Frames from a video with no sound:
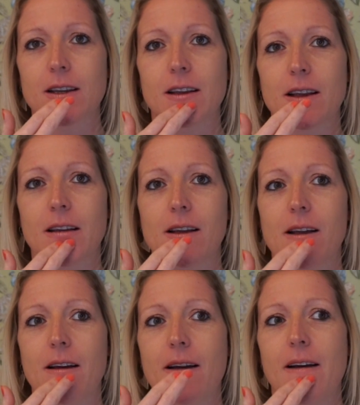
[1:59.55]

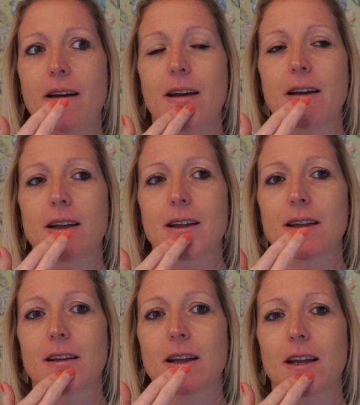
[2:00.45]
Nobody speaks.